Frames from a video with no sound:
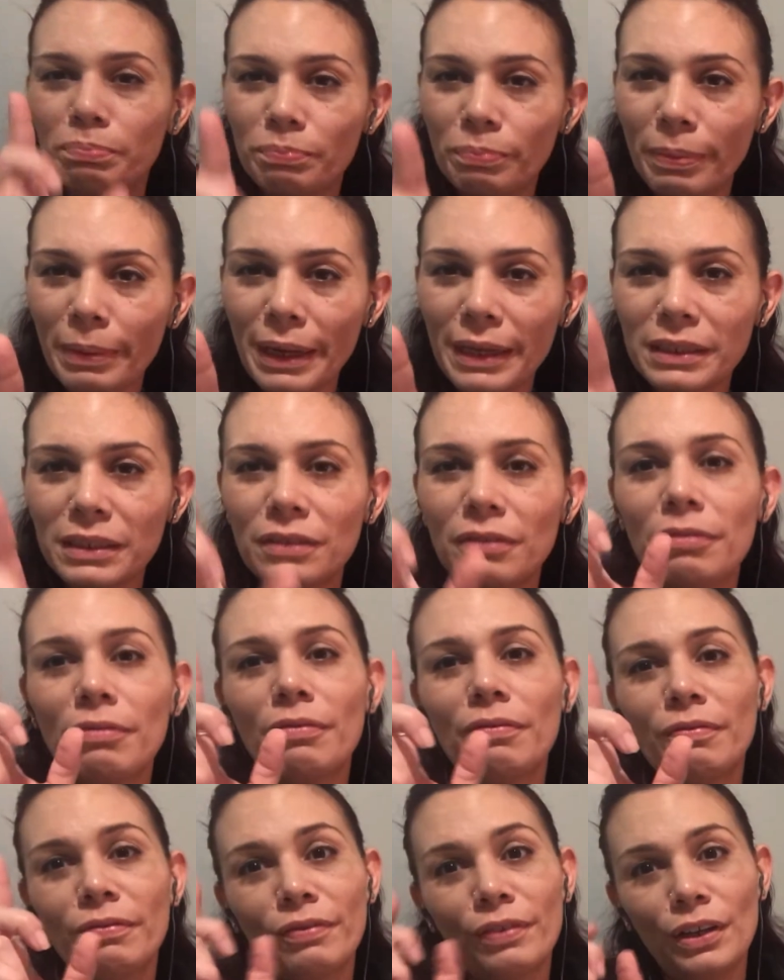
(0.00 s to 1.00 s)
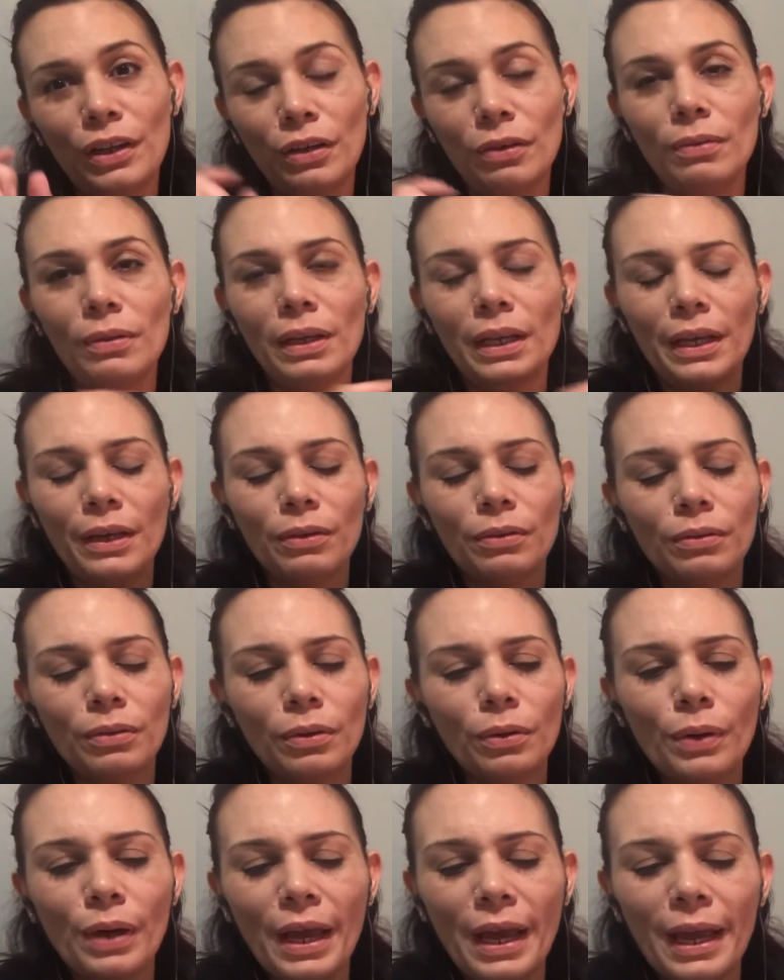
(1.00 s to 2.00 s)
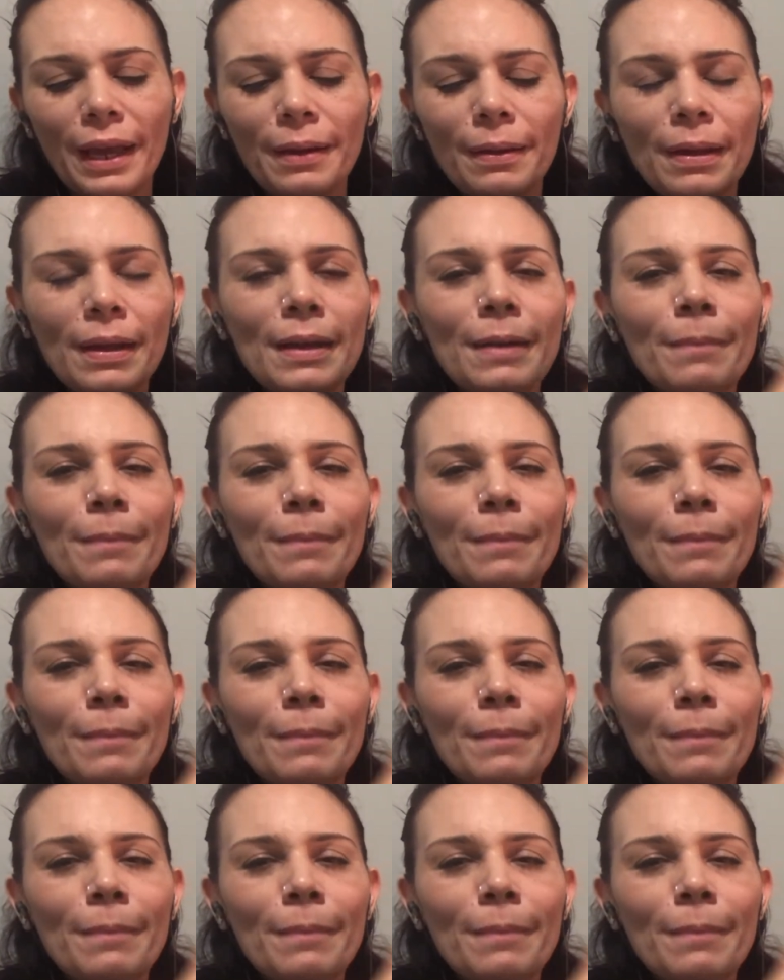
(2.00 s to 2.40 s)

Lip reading: Best for you, Leo. Okay?